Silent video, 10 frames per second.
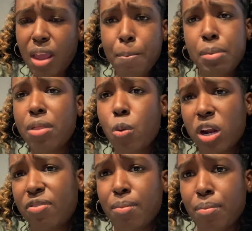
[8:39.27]
People that weren't
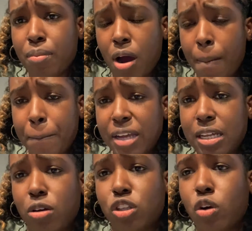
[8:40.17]
even bank
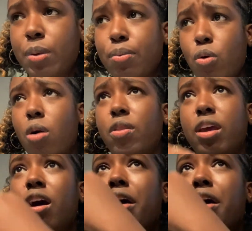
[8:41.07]
tellers. There were people on the